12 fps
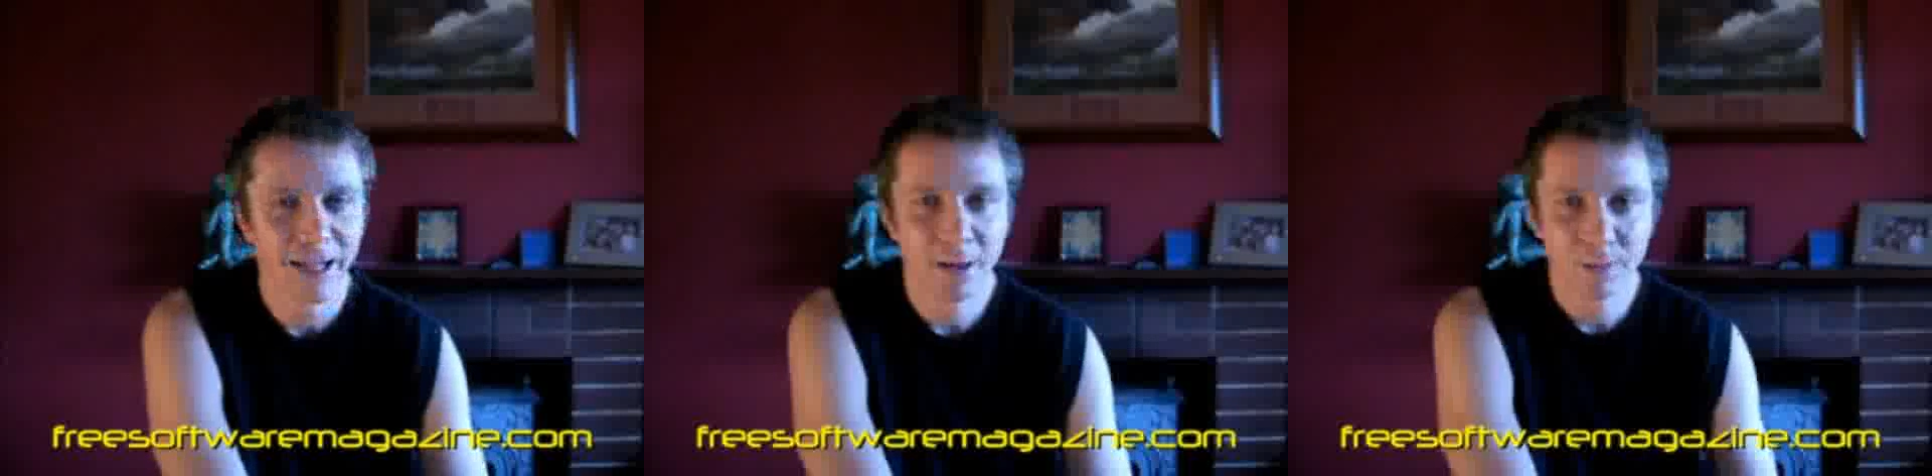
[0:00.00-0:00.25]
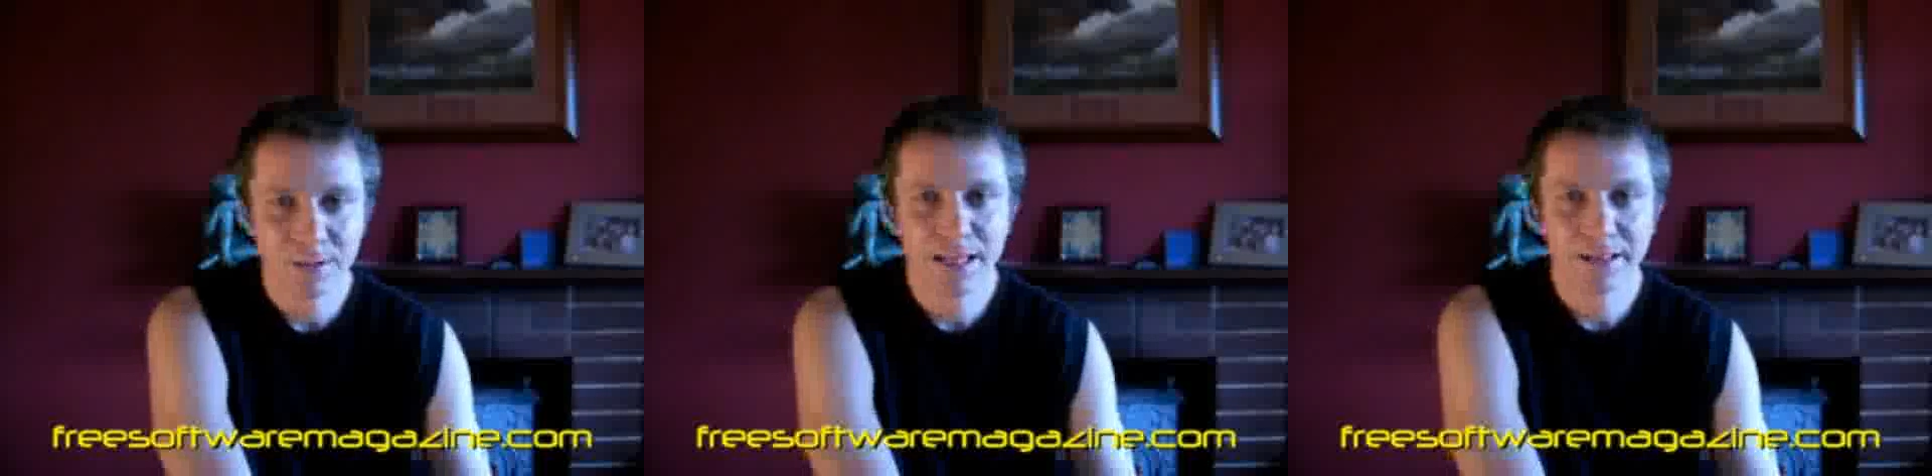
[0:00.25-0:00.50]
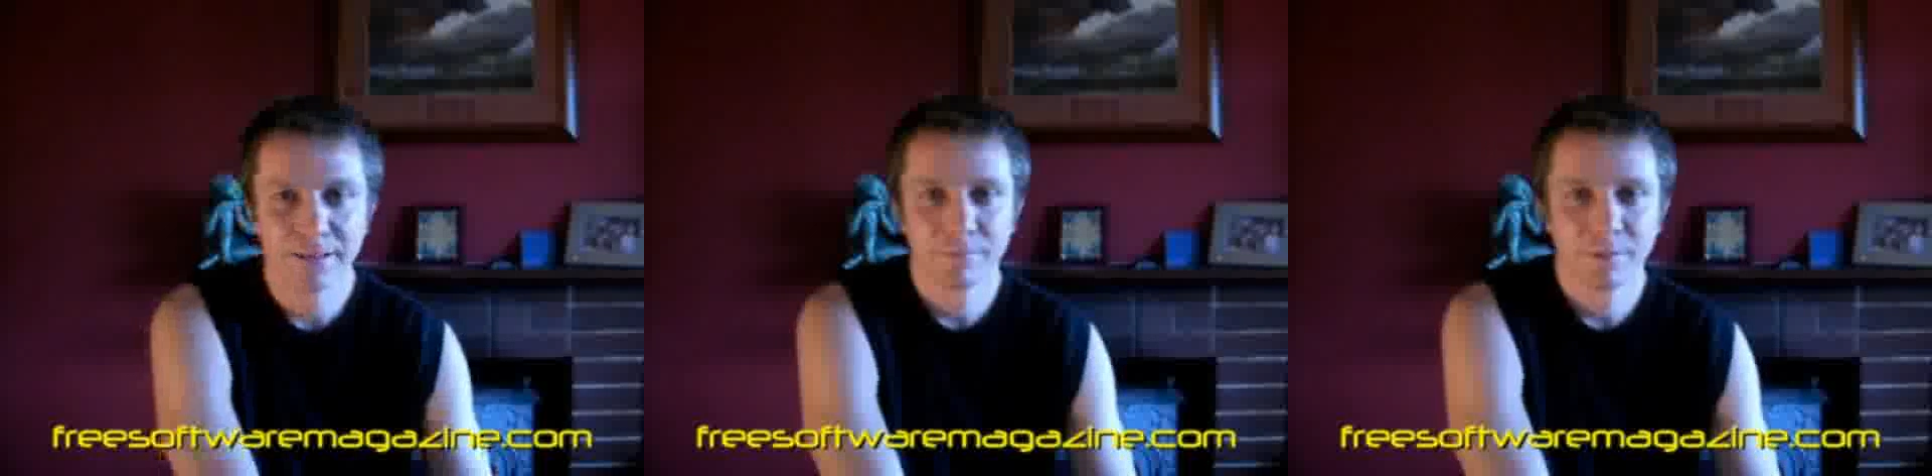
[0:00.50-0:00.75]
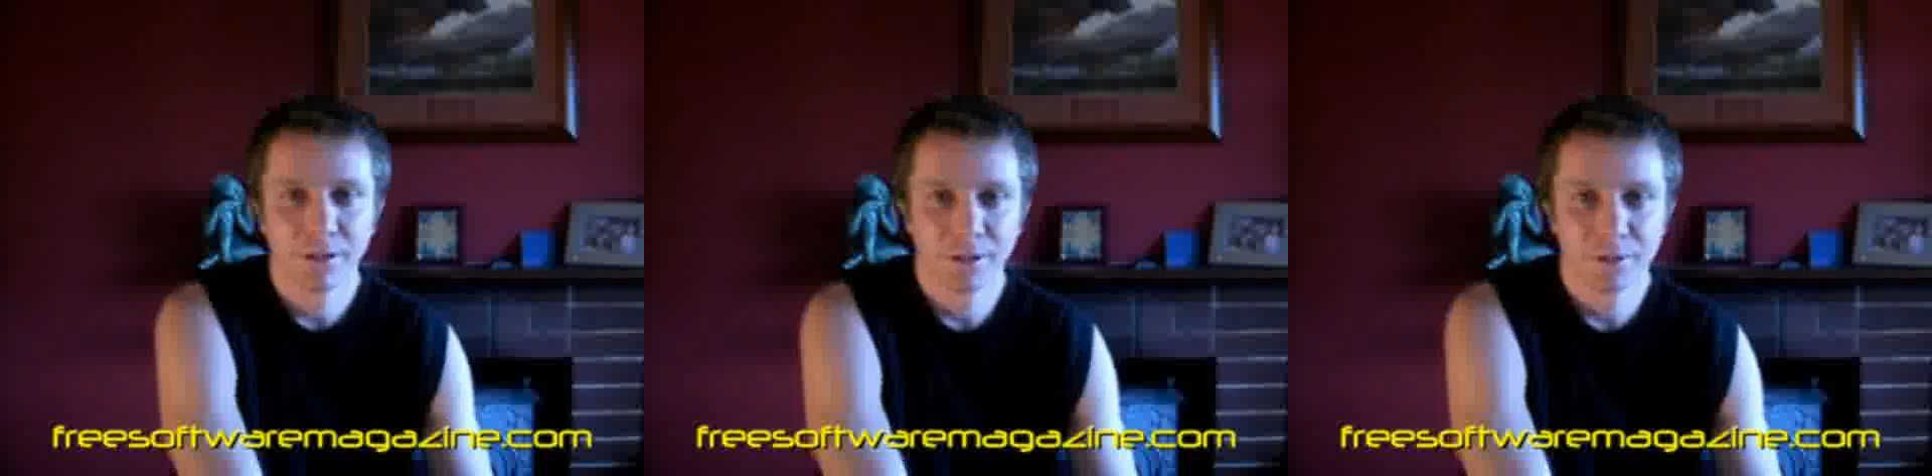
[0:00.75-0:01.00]
I was like,
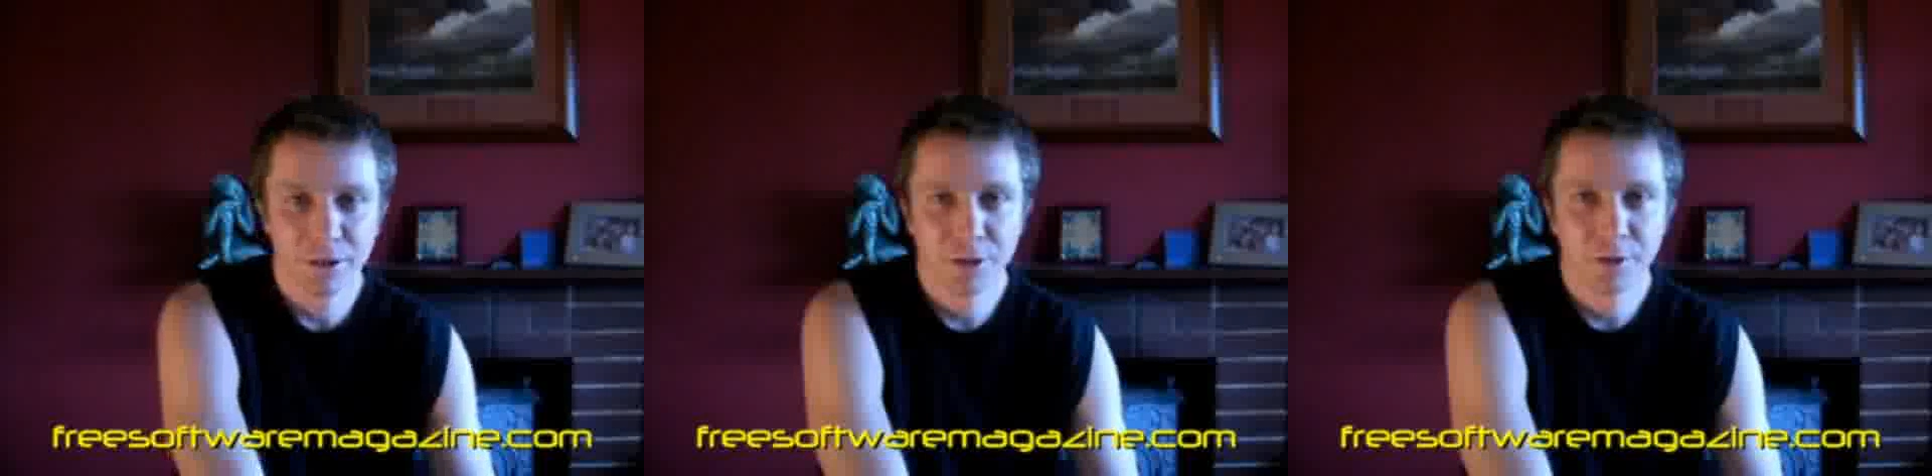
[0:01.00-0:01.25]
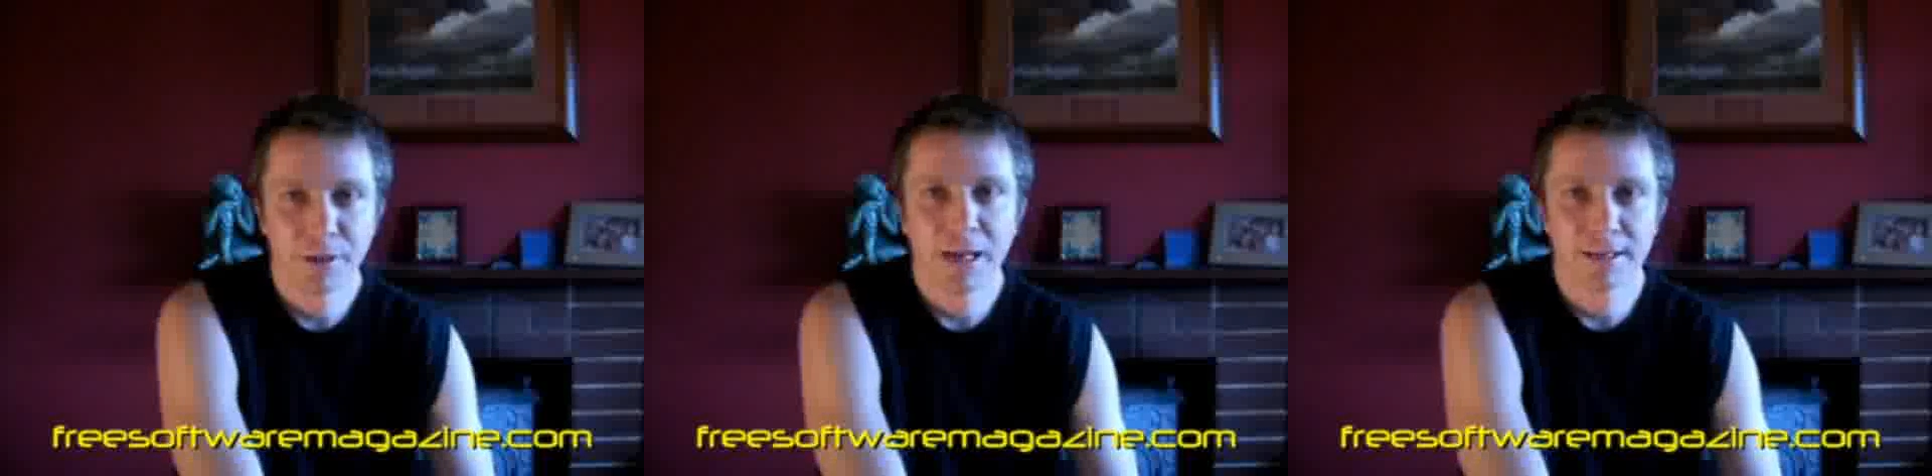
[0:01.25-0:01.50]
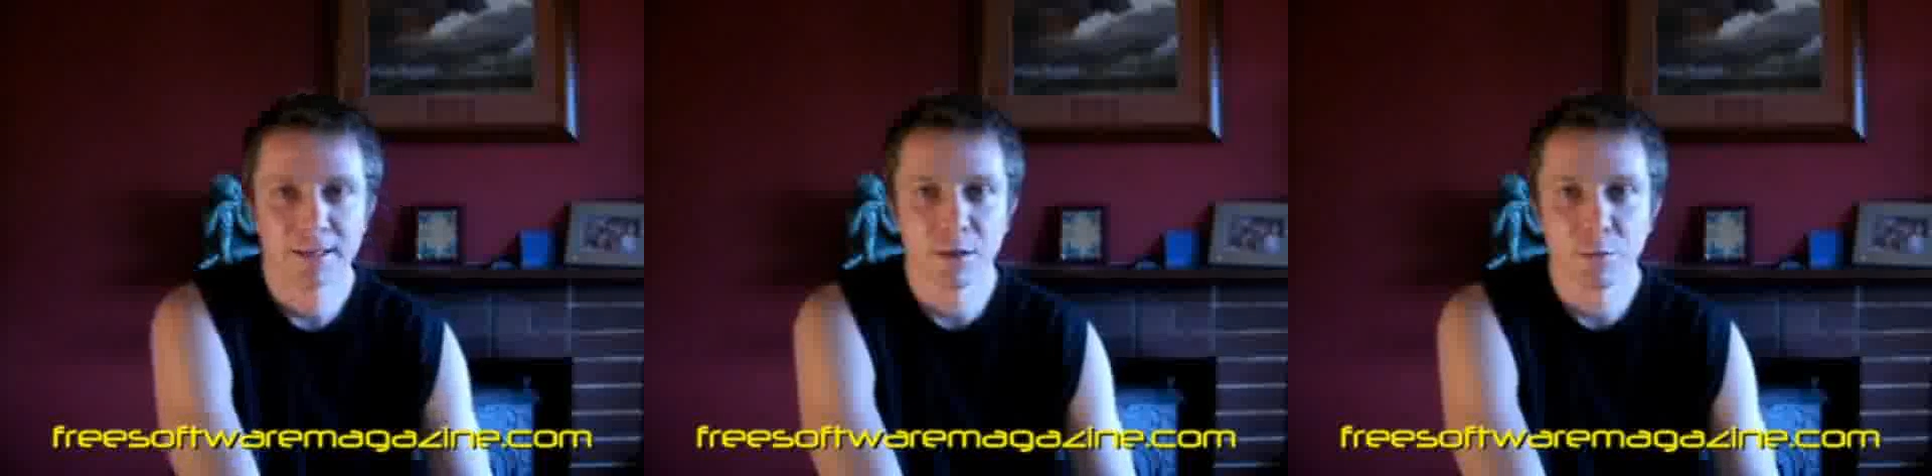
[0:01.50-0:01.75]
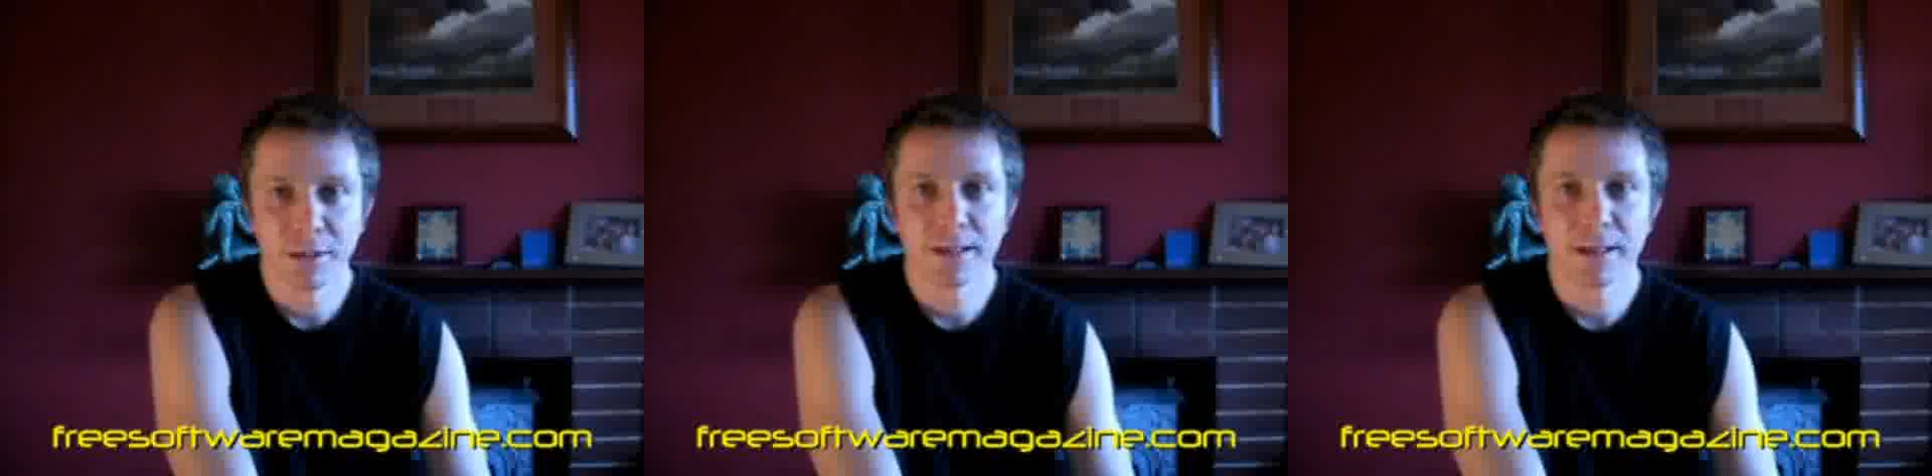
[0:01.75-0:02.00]
you do realize it's
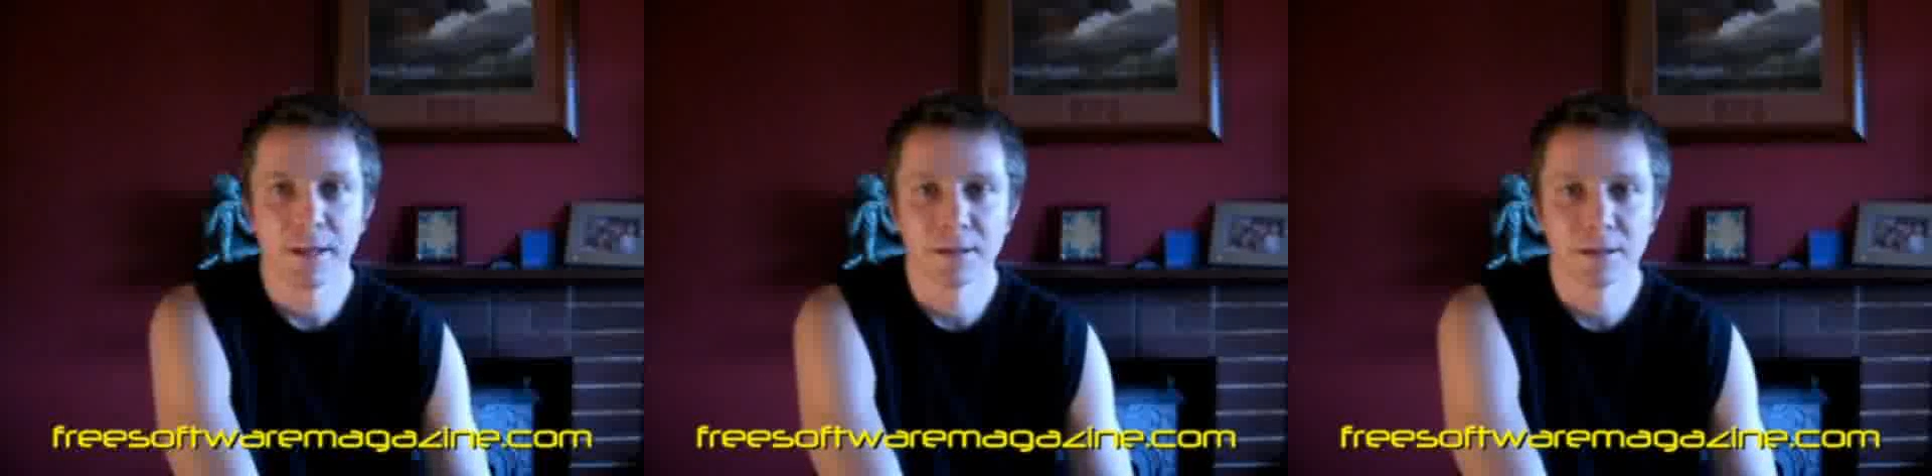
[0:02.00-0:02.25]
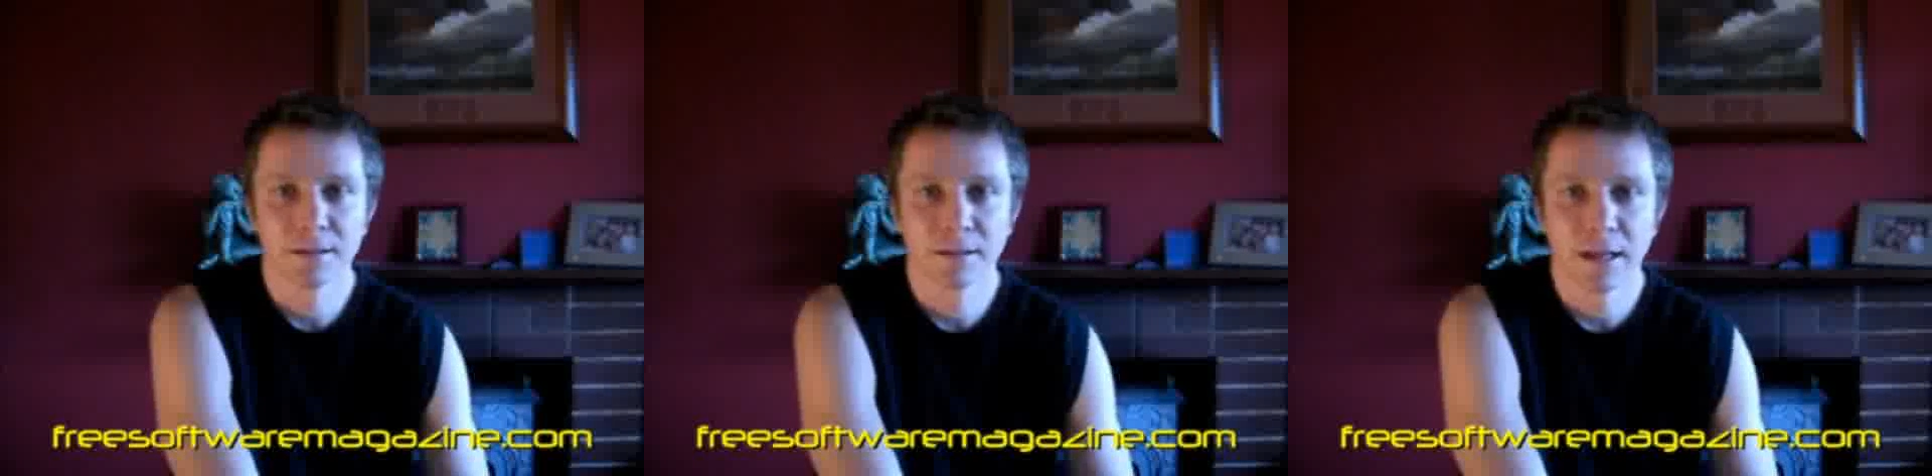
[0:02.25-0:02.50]
not Windows?